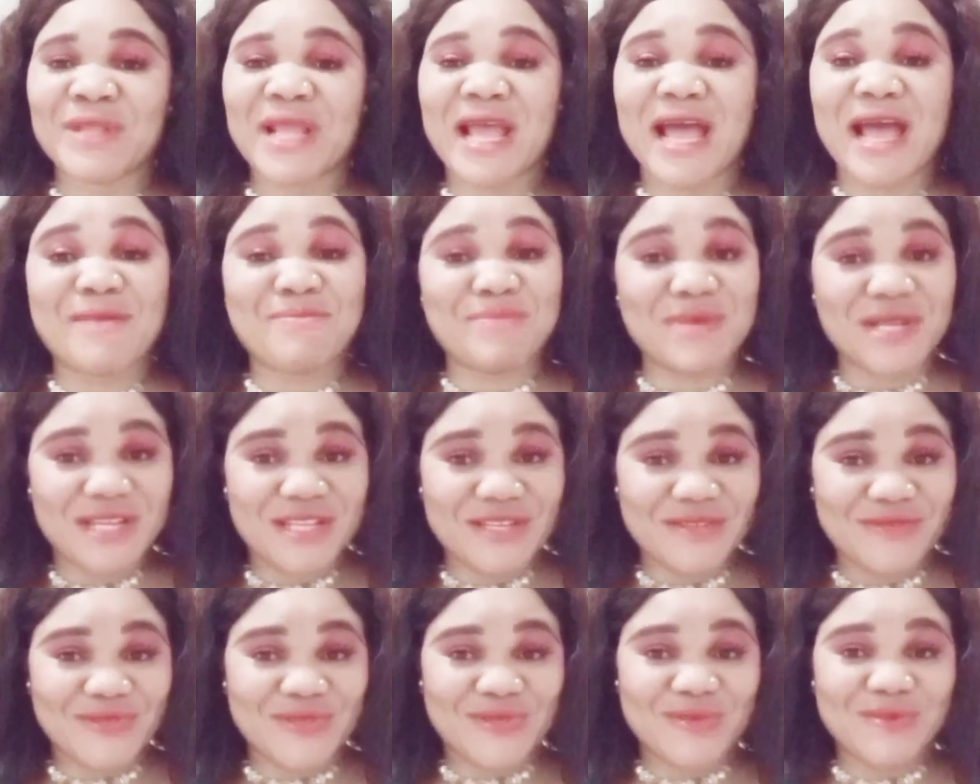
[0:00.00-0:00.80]
I
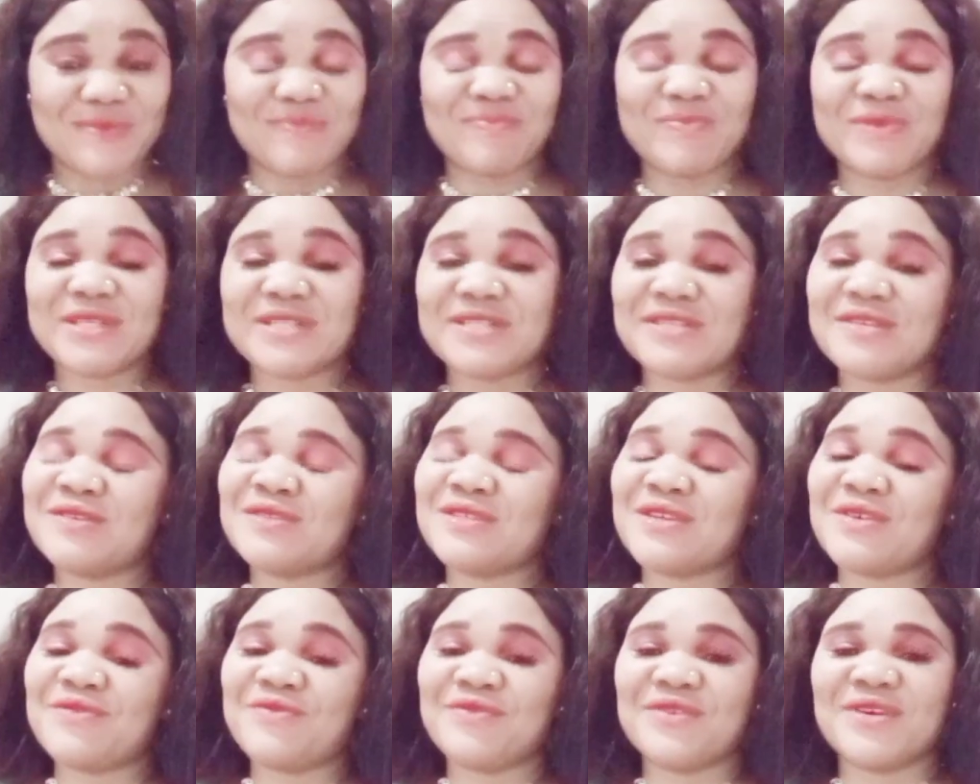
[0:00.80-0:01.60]
believe so. So
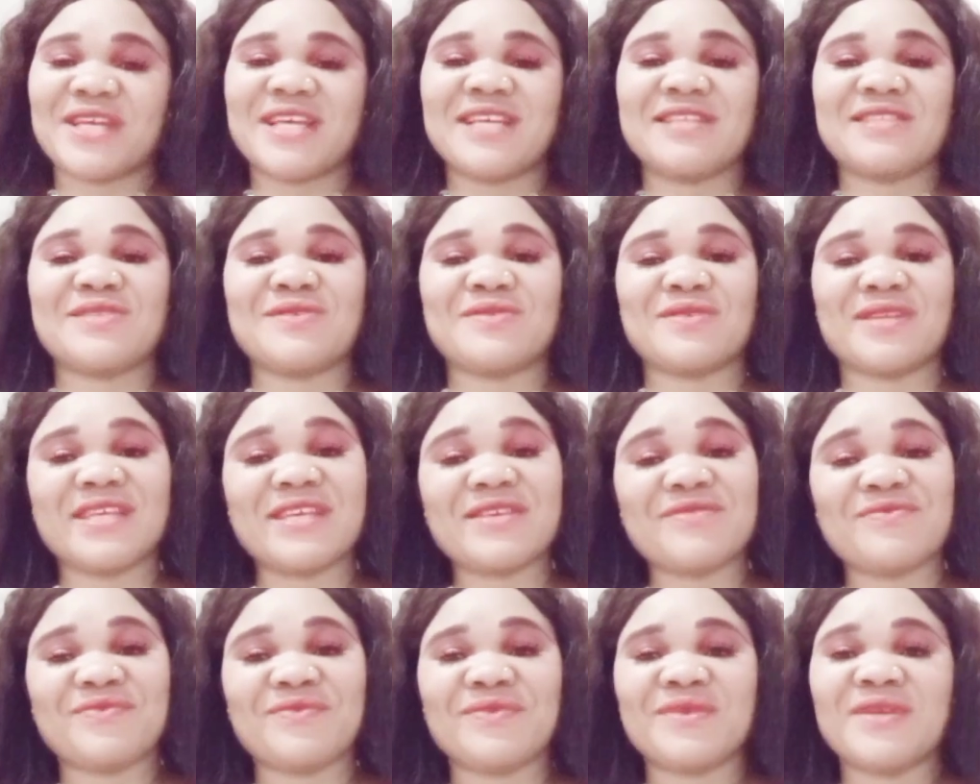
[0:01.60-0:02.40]
don't forget to
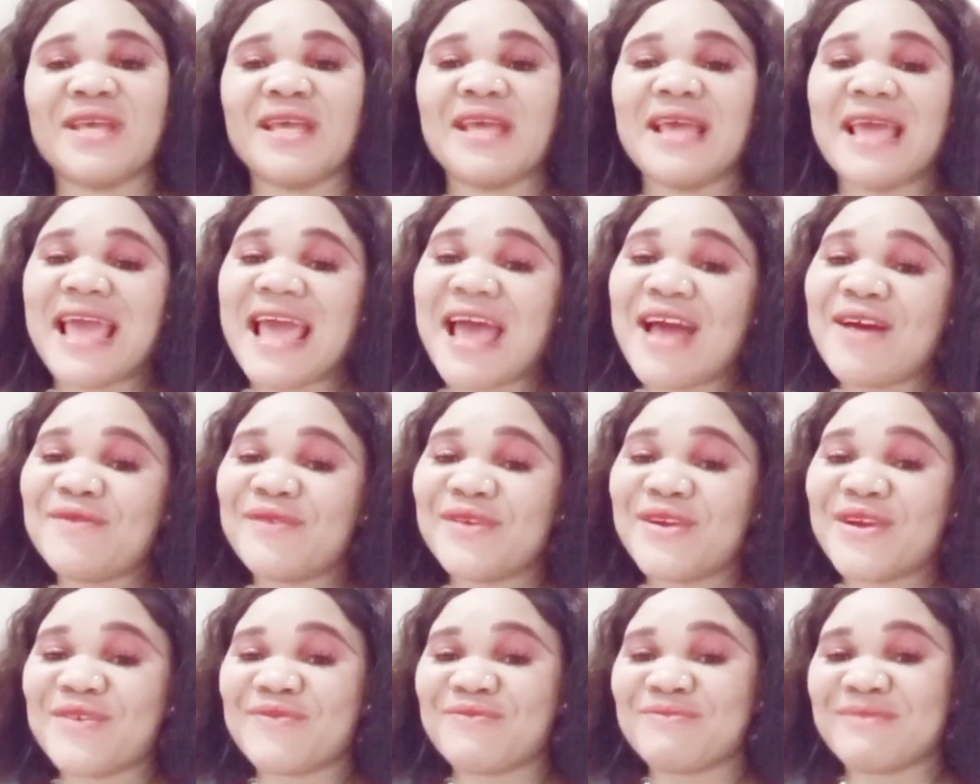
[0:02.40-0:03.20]
give
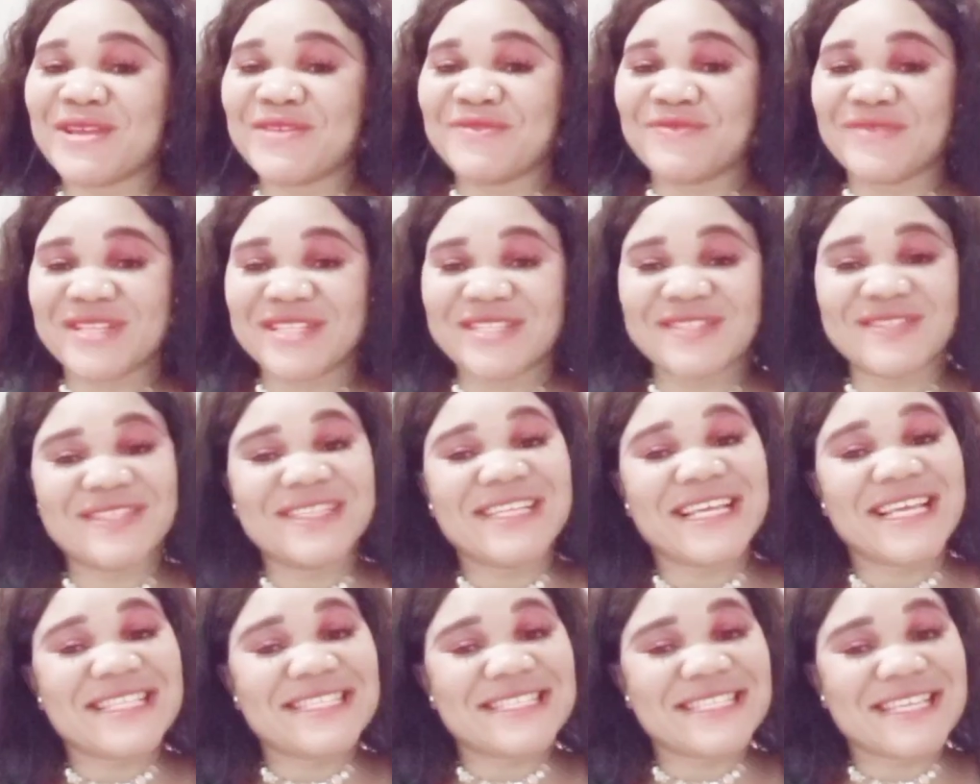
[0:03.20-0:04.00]
every of my video
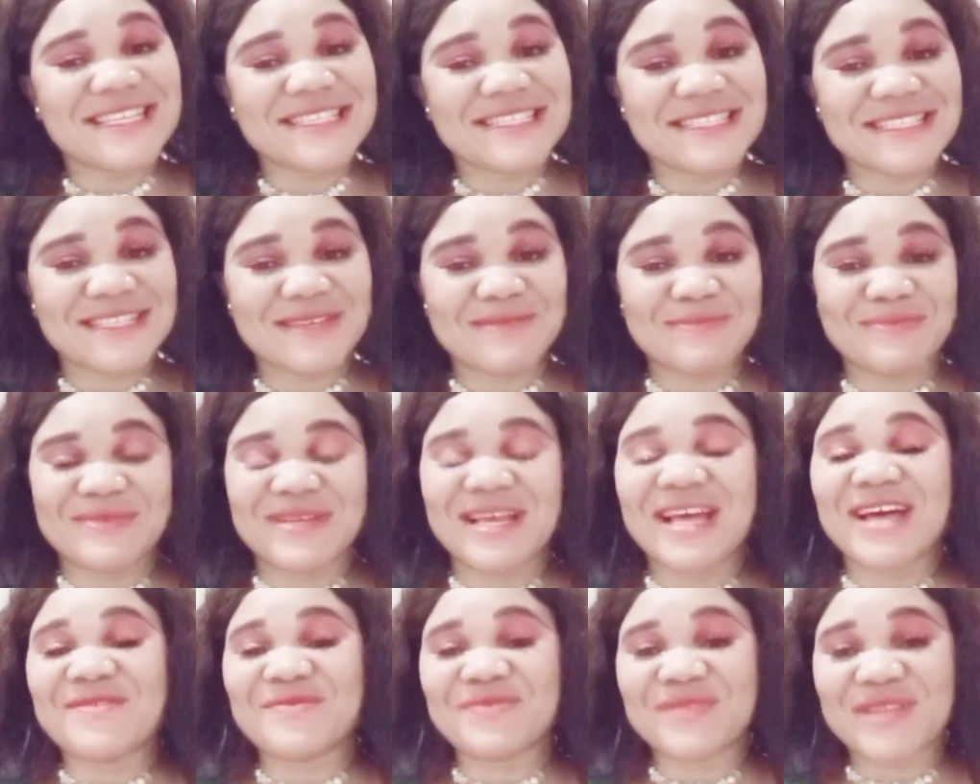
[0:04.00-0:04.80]
a thumbs up
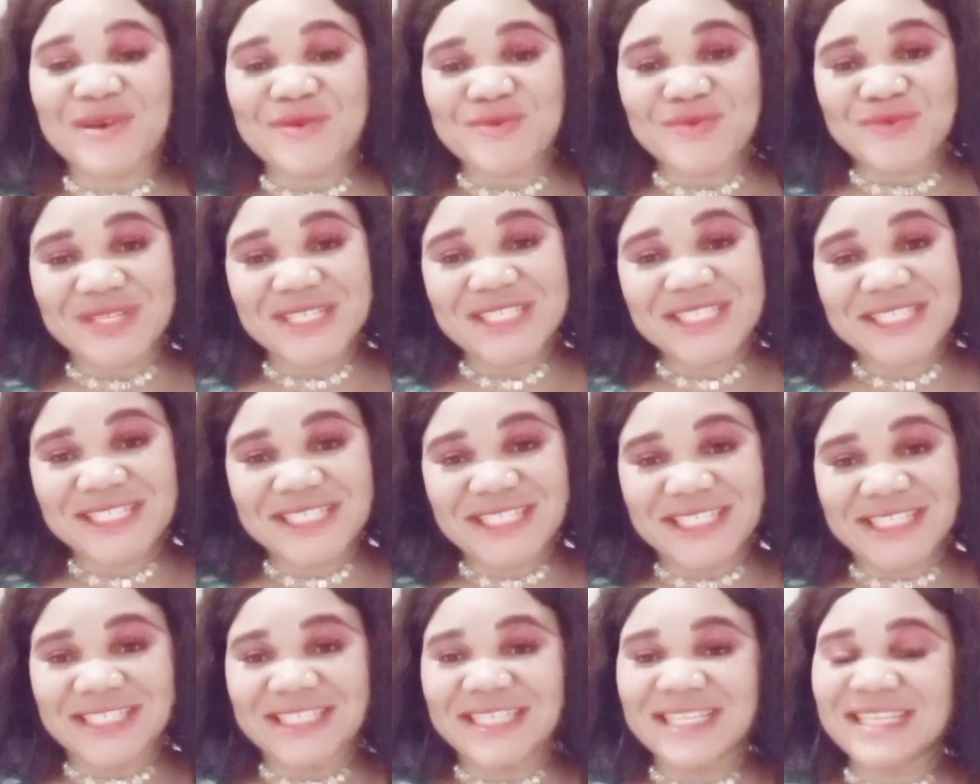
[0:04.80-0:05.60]
after
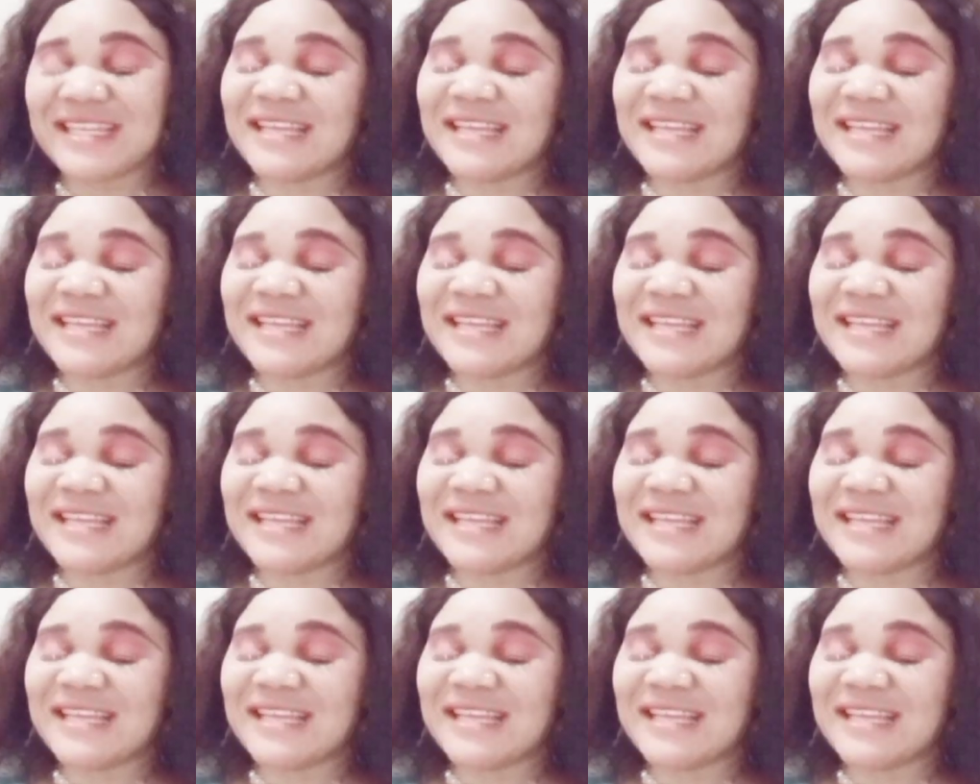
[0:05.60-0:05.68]
watching.